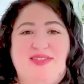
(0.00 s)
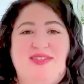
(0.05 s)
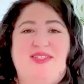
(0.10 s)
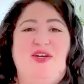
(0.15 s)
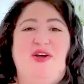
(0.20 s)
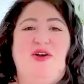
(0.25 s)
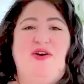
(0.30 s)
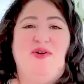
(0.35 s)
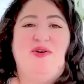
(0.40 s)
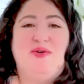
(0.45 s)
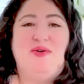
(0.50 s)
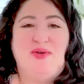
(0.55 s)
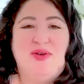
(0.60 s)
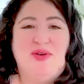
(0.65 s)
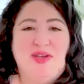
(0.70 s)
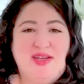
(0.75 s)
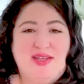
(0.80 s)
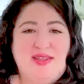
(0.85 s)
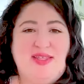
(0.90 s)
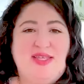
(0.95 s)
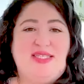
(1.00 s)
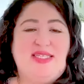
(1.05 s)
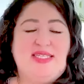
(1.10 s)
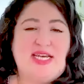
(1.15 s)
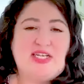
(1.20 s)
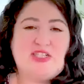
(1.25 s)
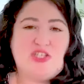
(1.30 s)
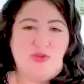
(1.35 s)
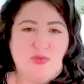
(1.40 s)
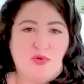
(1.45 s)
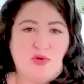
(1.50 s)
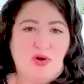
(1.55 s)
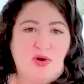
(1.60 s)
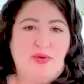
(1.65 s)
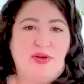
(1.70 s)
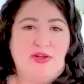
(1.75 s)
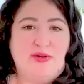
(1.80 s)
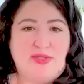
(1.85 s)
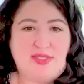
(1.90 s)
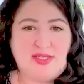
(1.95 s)
So this is actually more
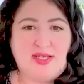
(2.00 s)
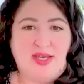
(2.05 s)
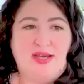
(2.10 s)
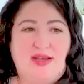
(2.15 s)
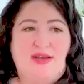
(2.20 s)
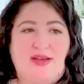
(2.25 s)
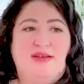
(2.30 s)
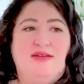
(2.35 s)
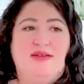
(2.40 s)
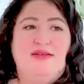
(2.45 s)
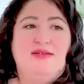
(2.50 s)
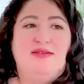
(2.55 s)
where you see like,